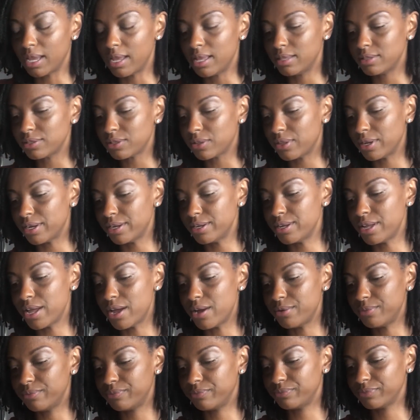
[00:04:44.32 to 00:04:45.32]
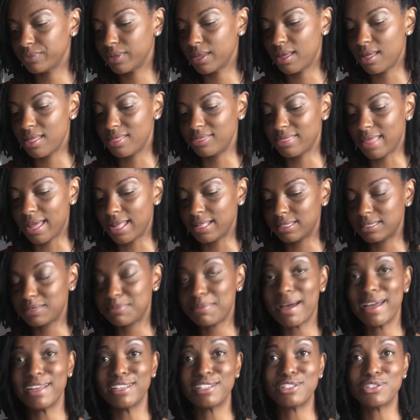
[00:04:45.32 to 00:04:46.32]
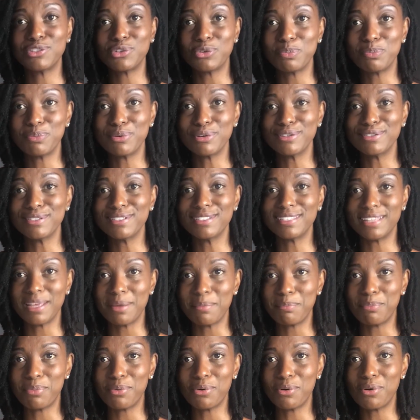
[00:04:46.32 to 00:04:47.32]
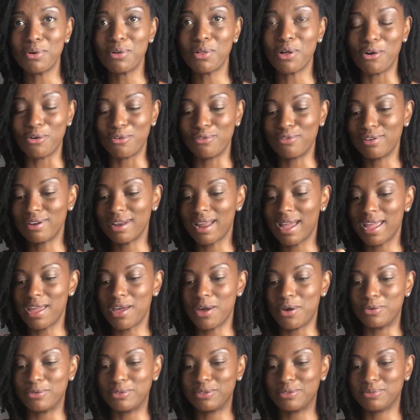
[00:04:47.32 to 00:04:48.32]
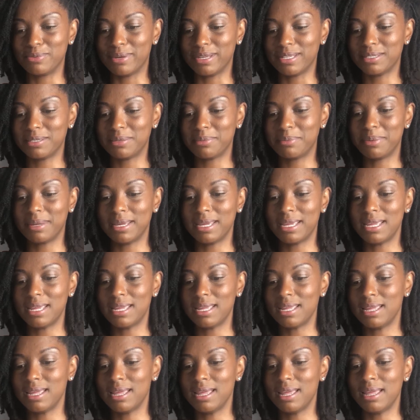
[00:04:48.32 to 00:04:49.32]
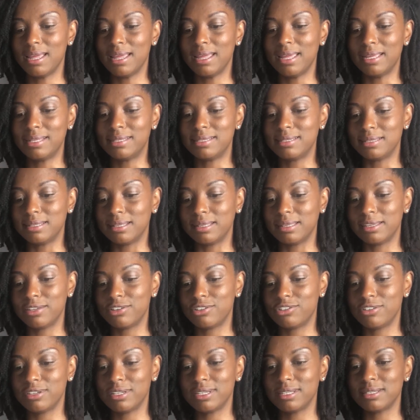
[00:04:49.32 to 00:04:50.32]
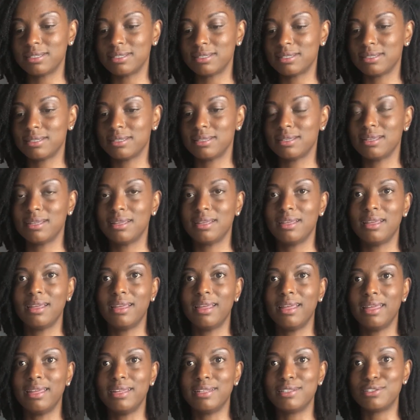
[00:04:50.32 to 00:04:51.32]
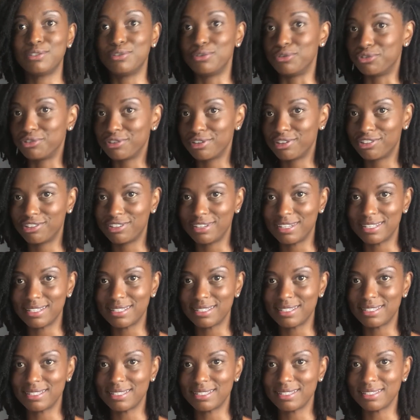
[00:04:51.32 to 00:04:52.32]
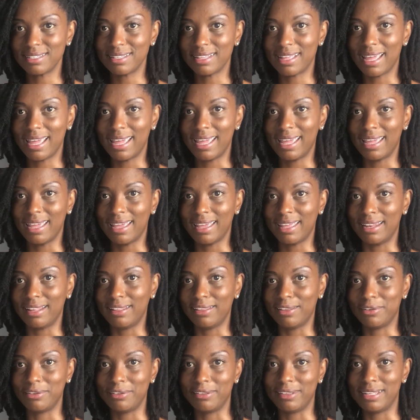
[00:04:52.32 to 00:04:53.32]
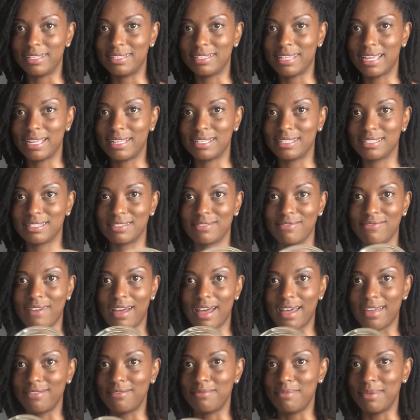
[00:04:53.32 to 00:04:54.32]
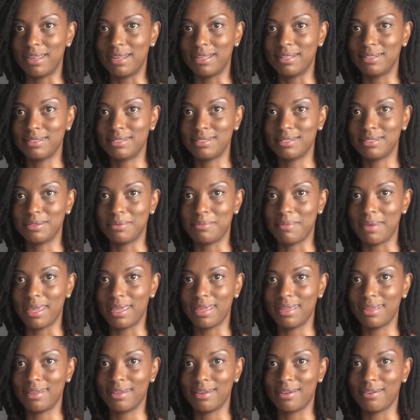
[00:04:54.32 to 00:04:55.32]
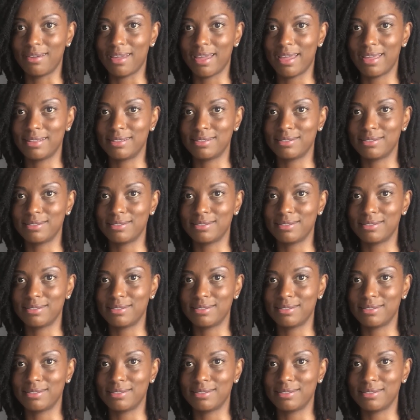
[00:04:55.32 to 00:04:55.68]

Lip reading: So there you go. That's my super simple overnight oats recipe. It's delicious, it's nutritious, and it literally takes 5 minutes to make, okay?